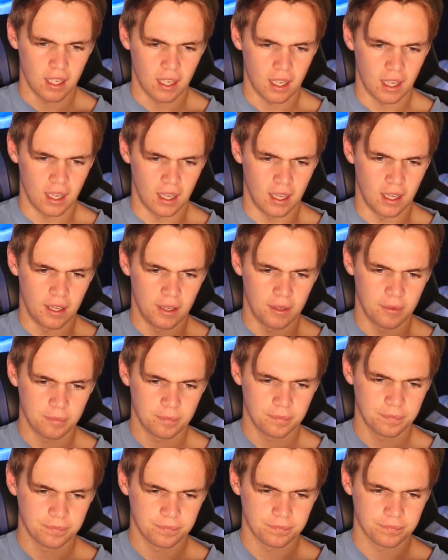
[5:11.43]

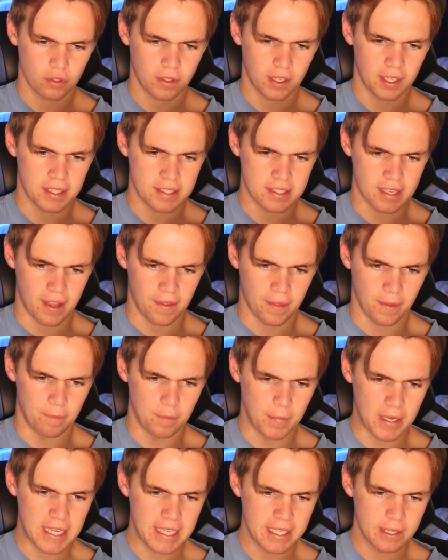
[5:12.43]
Um, I'll try this other
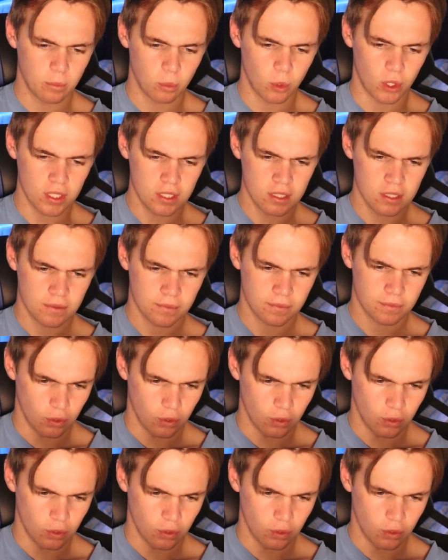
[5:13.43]
medium one.